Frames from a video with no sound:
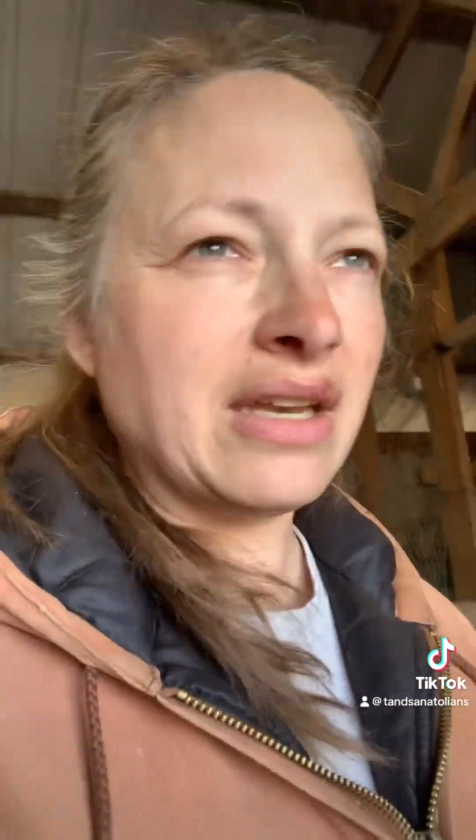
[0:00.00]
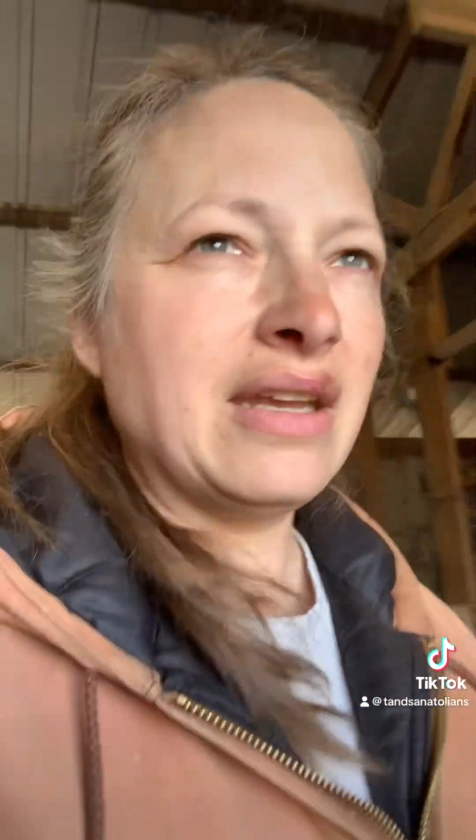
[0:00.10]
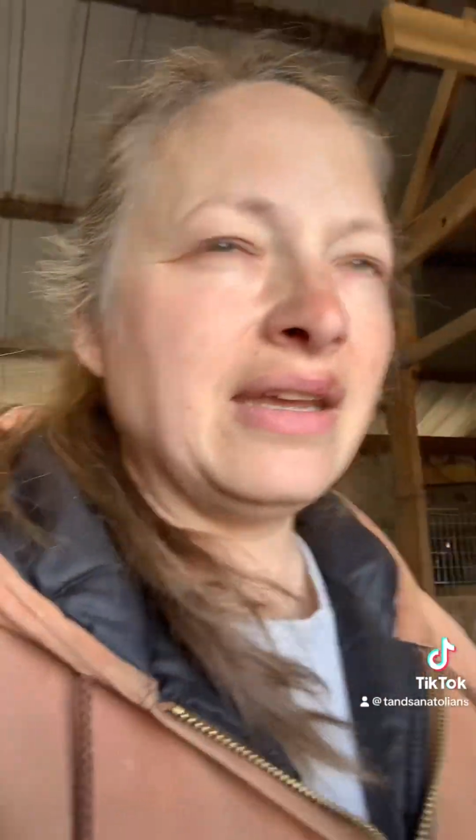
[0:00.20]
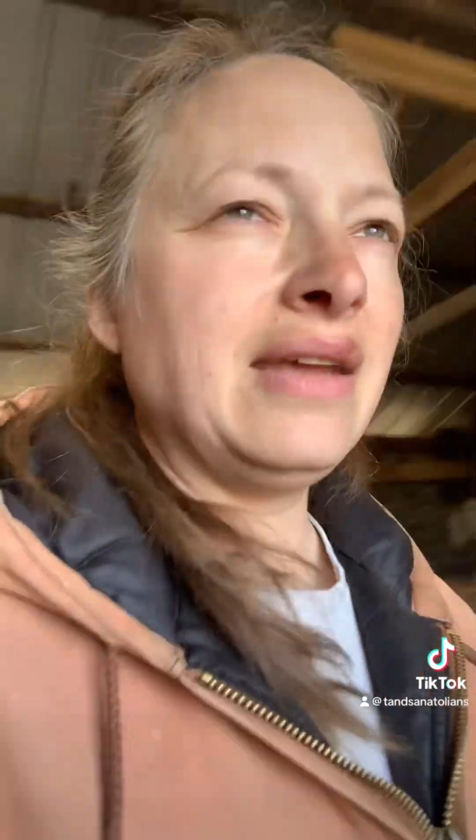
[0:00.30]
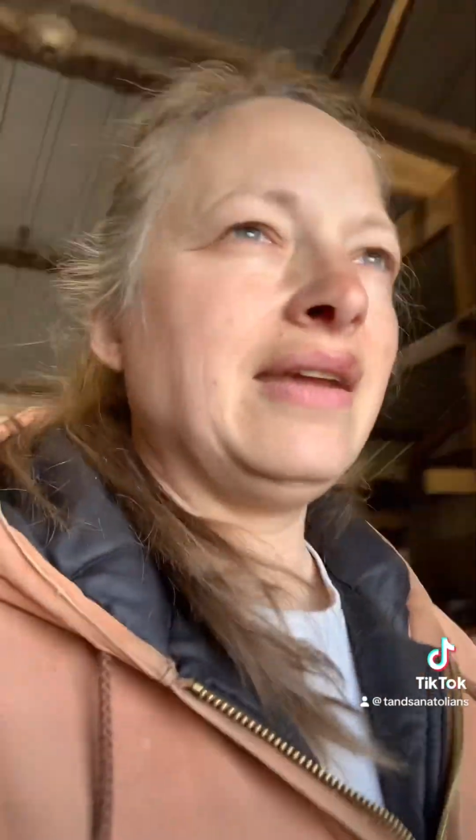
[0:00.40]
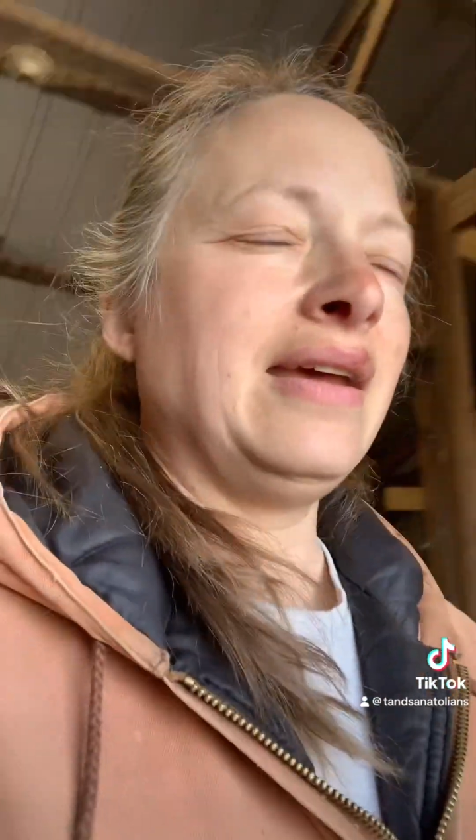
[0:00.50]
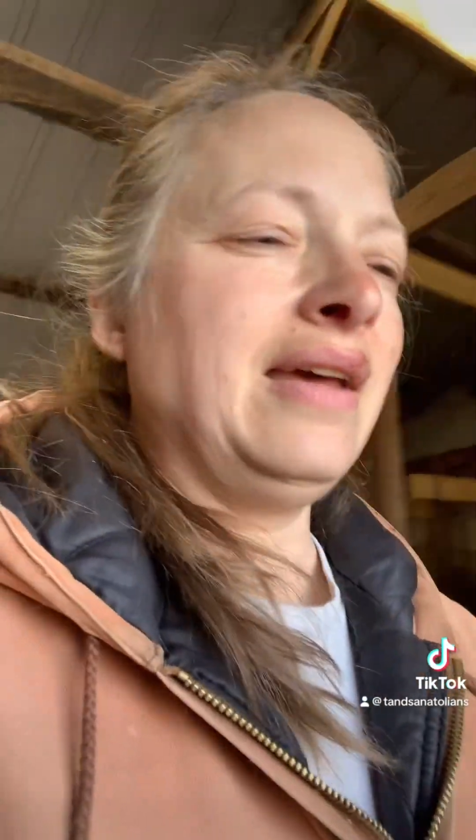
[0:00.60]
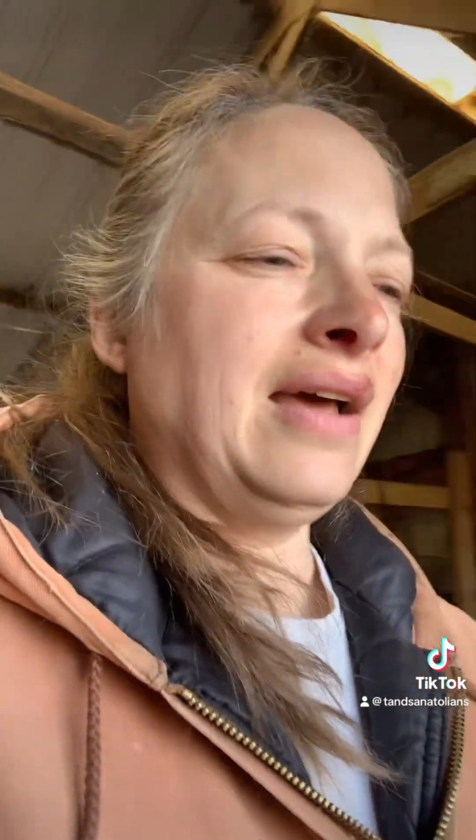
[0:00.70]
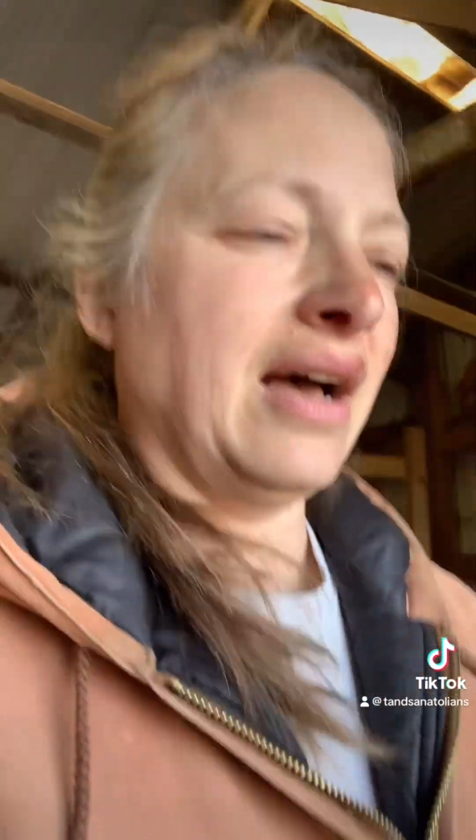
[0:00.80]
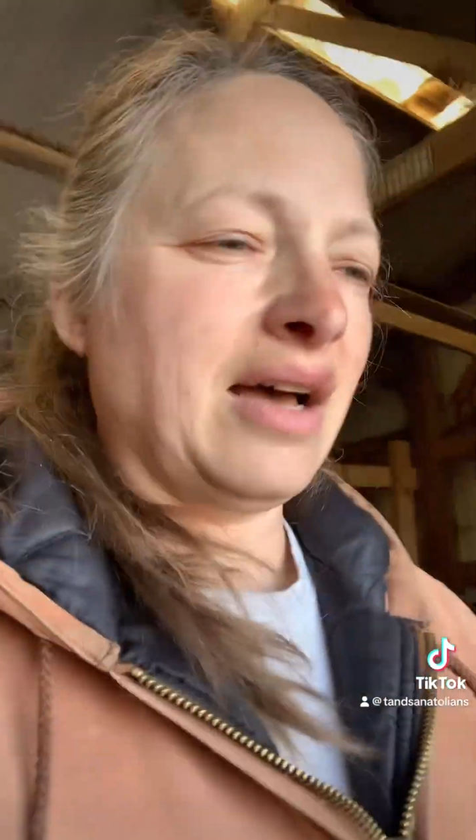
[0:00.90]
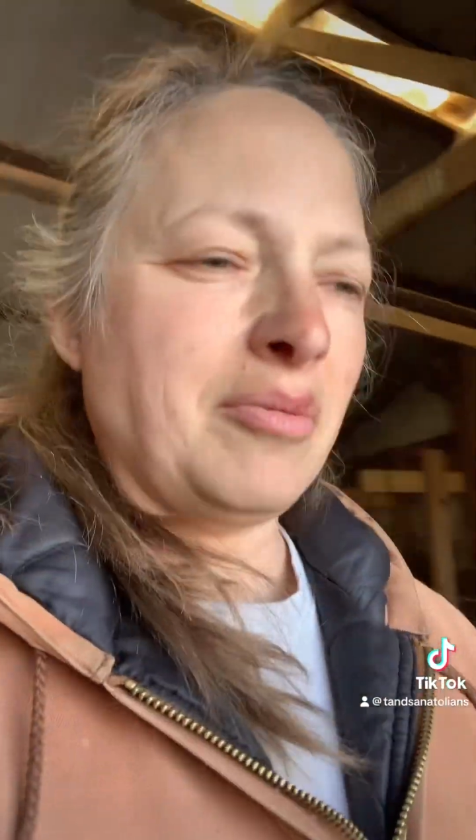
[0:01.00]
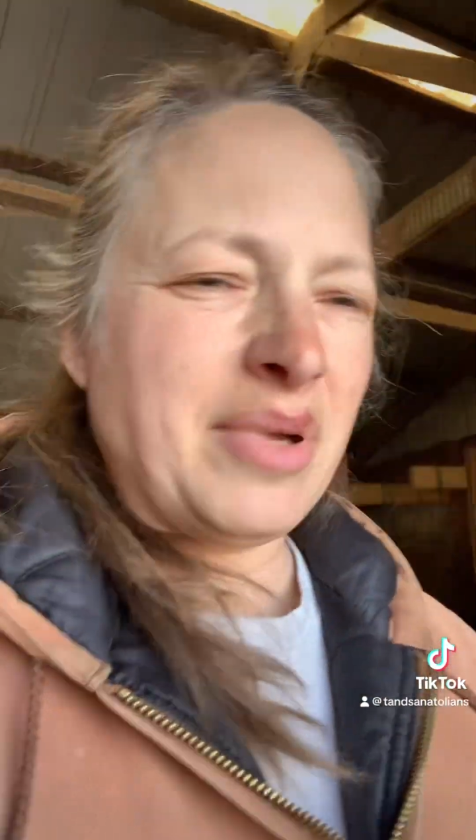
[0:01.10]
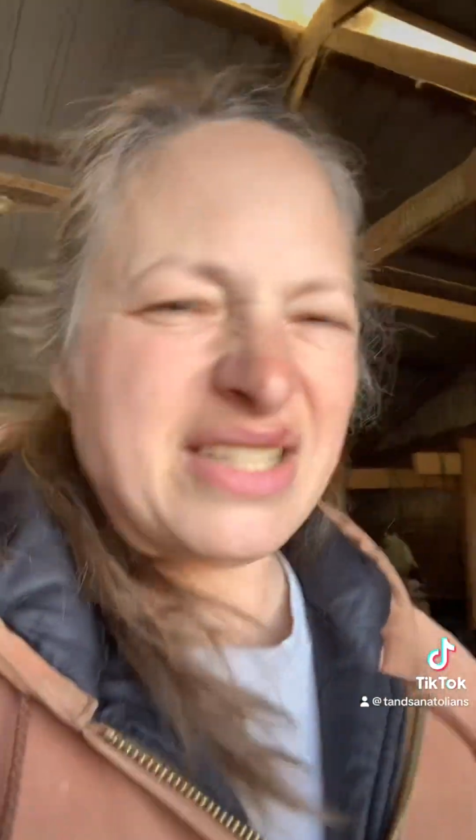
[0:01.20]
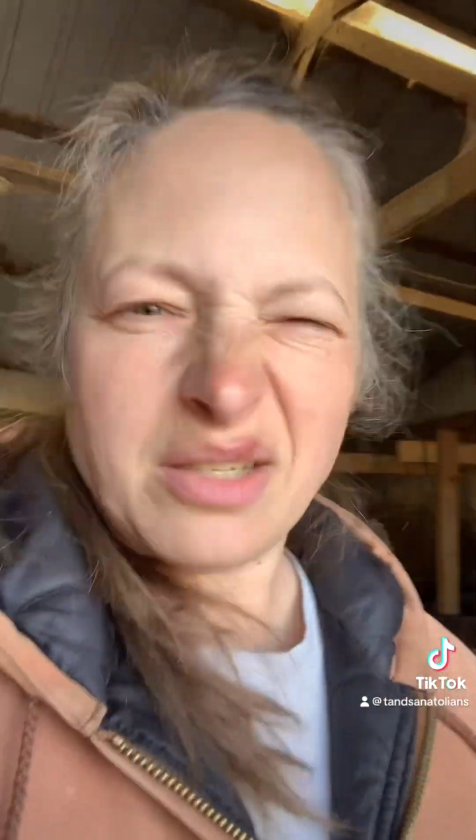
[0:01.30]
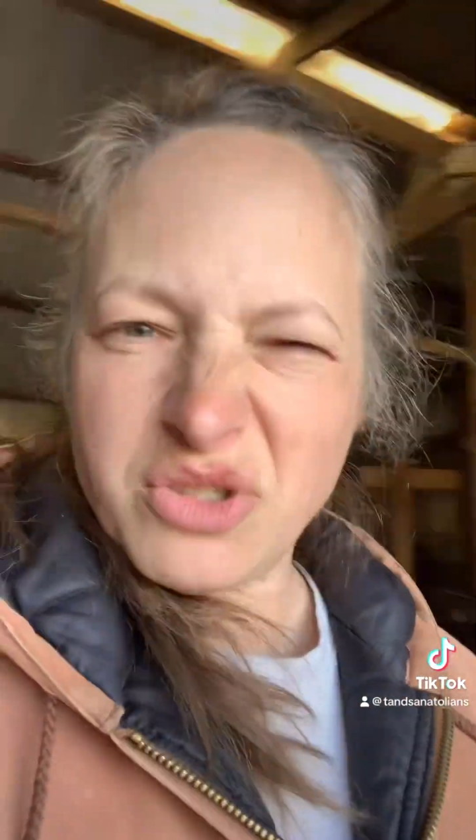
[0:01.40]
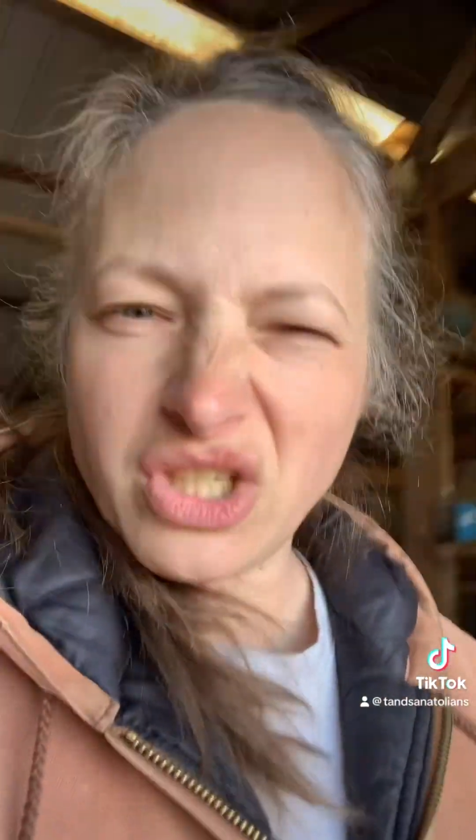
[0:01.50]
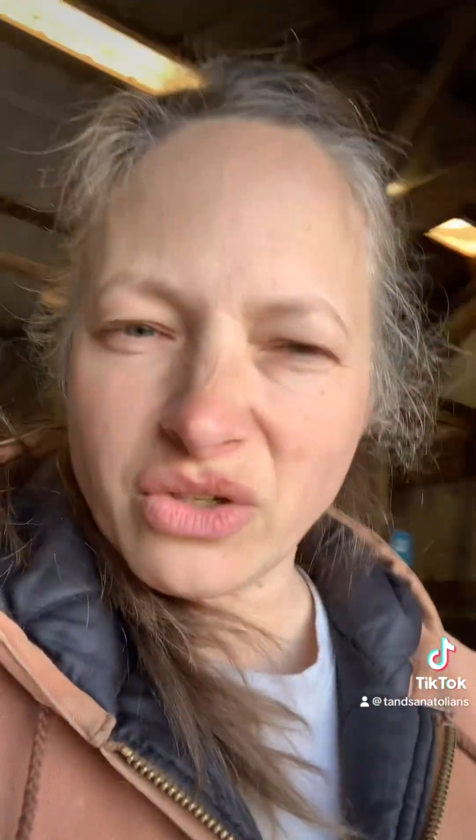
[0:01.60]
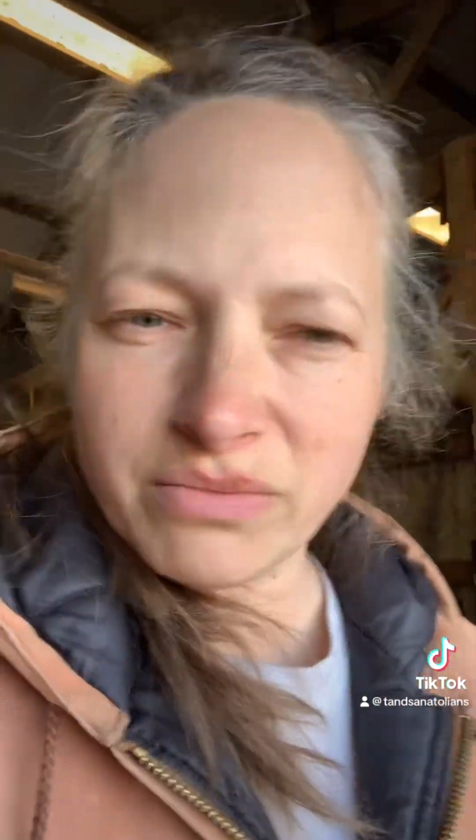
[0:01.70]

It's up to you.